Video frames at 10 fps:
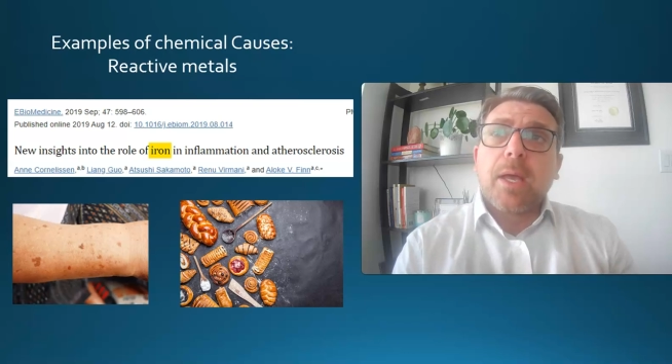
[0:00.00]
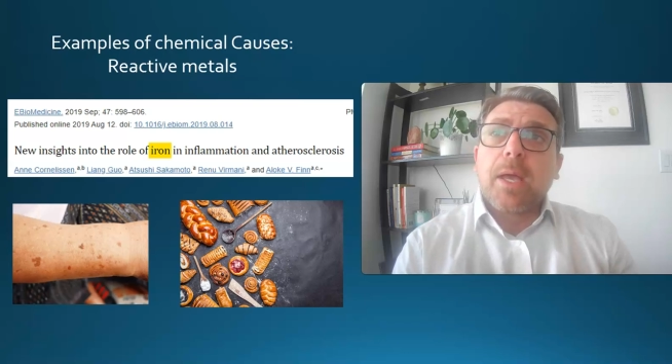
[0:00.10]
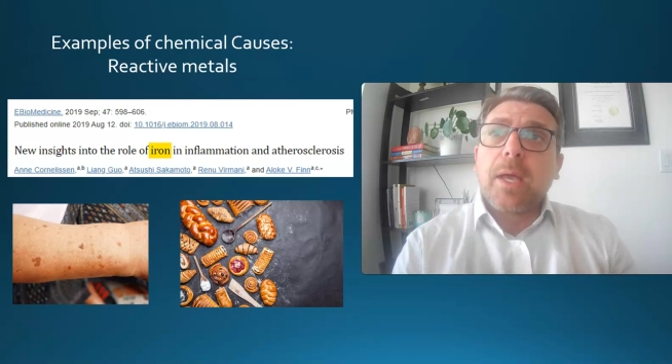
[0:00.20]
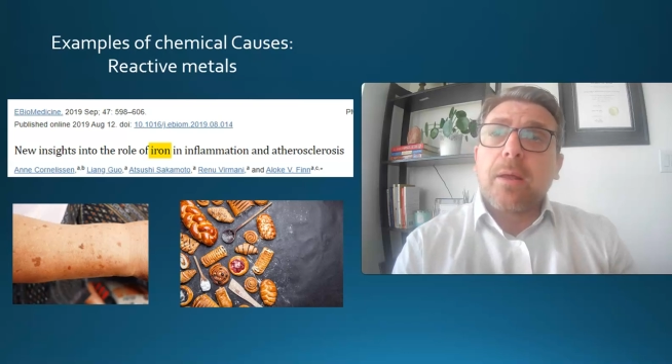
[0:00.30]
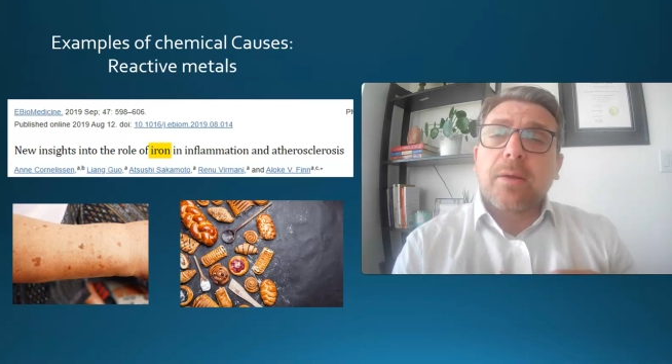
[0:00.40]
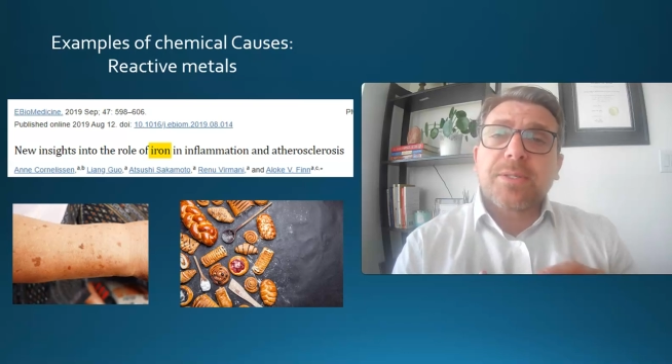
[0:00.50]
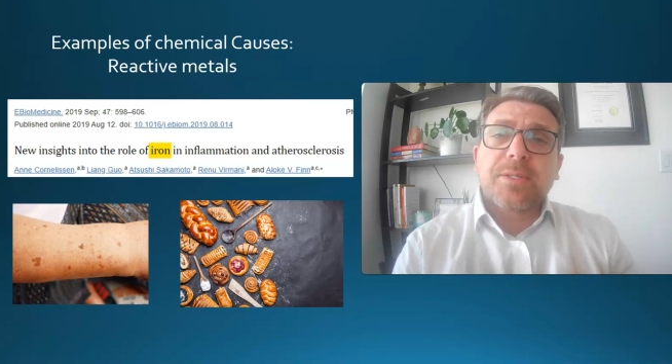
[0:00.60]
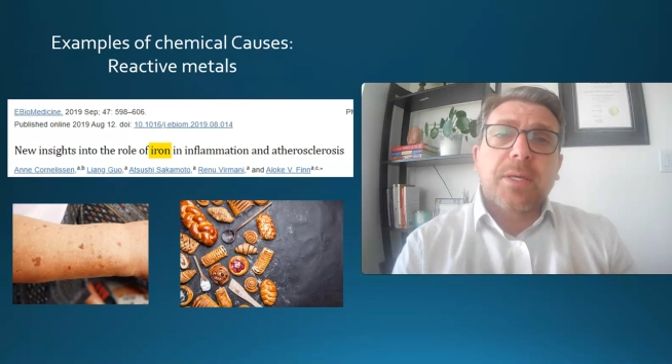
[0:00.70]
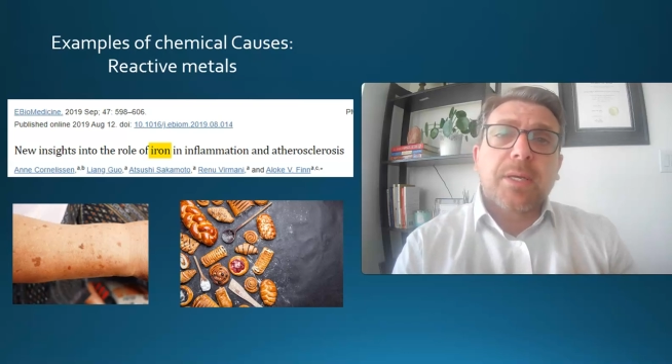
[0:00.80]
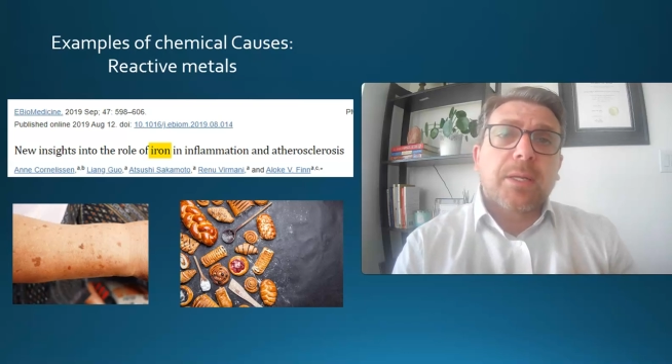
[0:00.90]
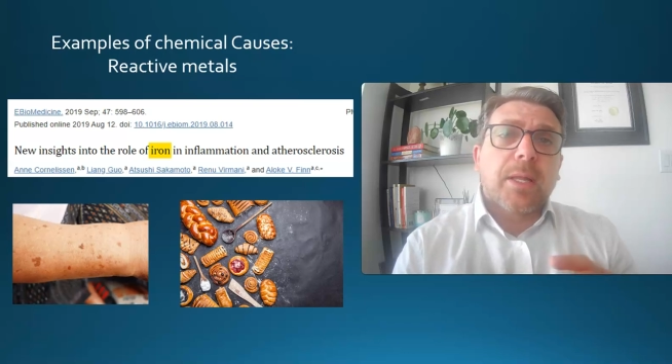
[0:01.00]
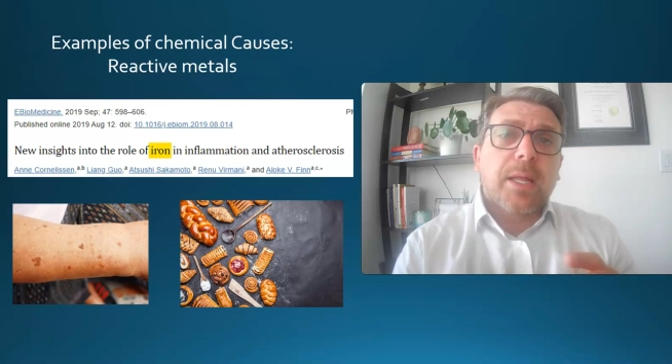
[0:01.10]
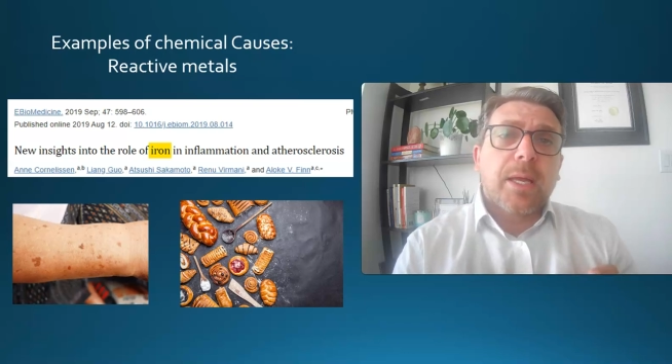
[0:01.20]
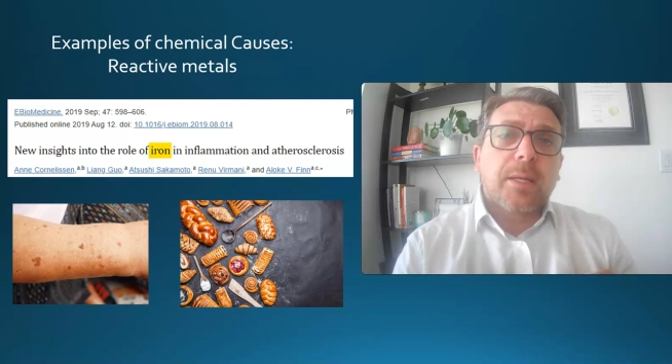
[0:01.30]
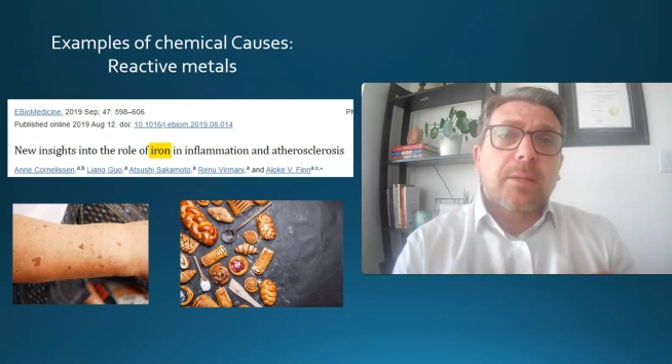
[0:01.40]
and arsenic and
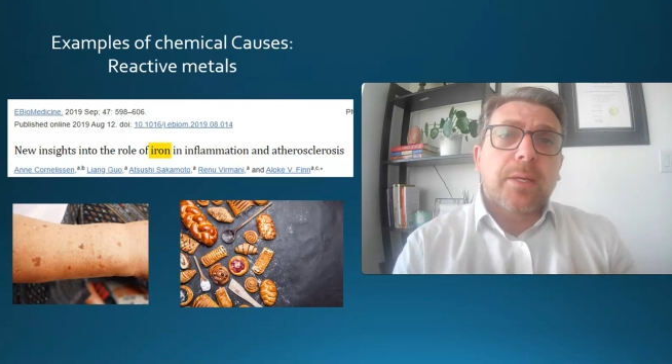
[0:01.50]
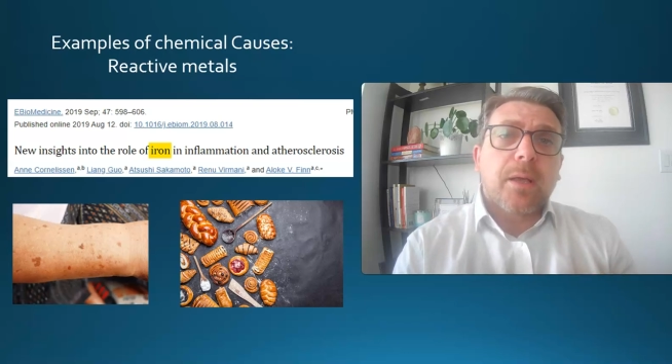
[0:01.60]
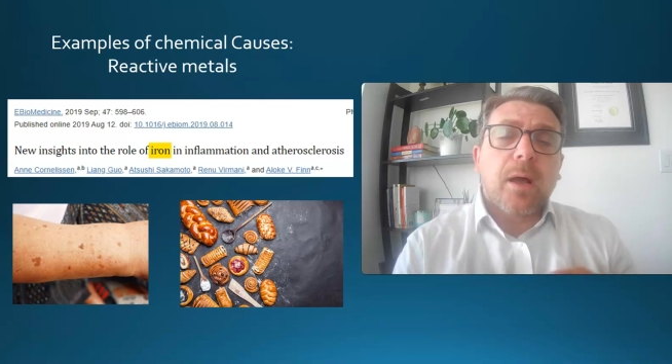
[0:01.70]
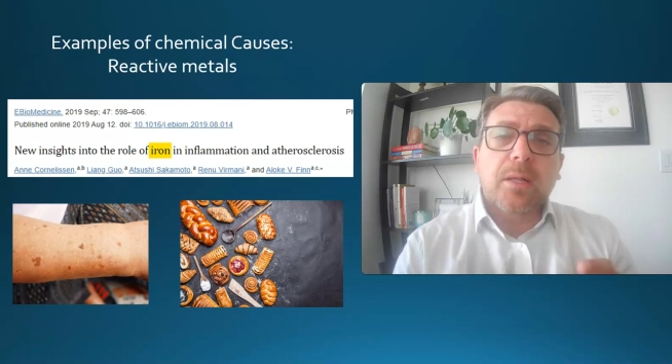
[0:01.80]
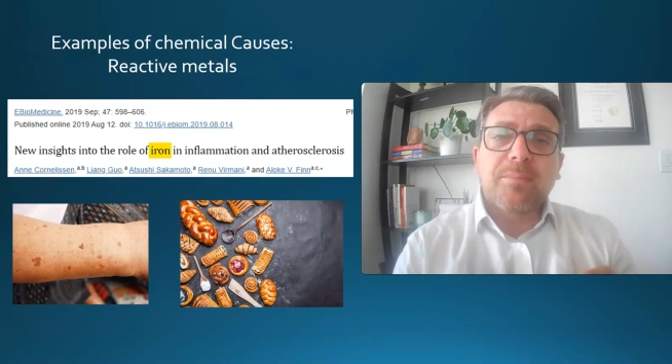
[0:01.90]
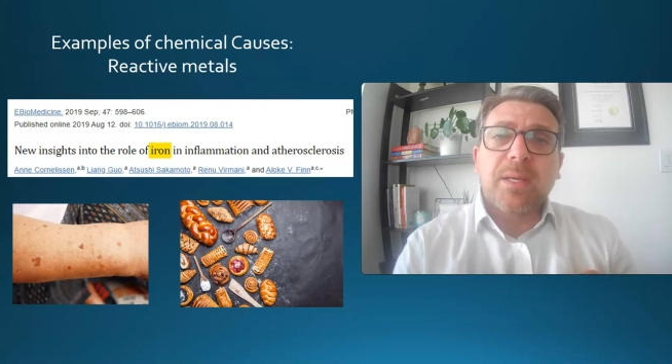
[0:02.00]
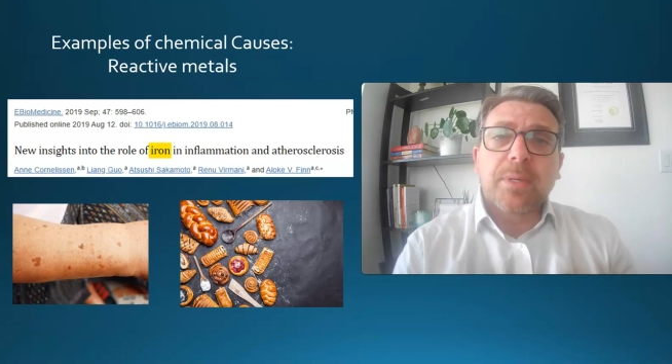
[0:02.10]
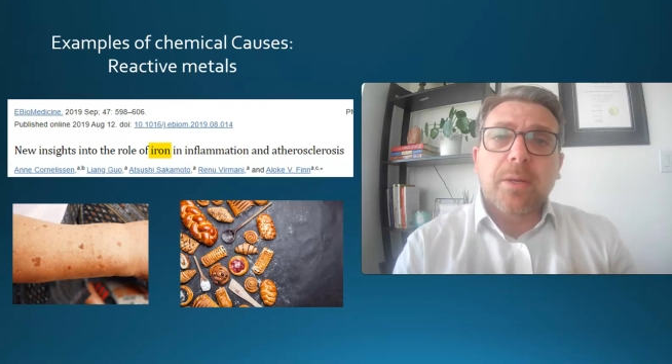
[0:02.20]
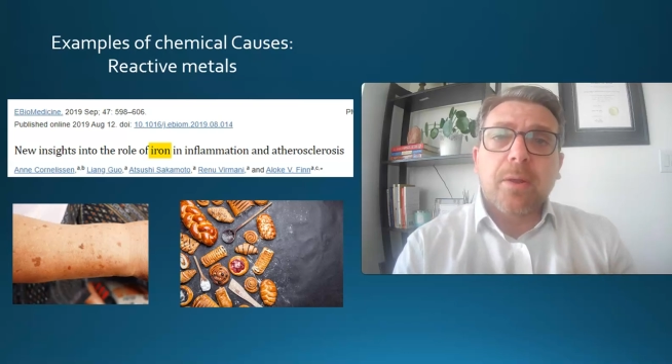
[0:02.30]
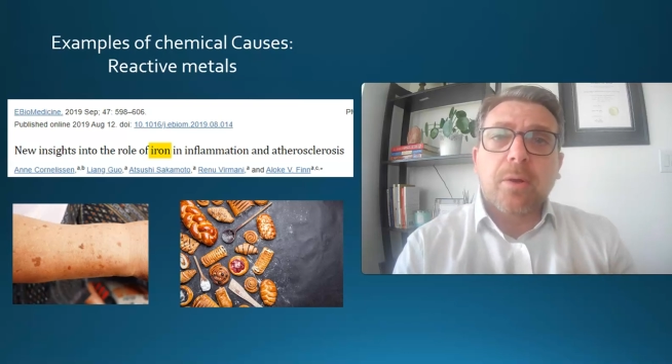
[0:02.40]
lead and cadmium can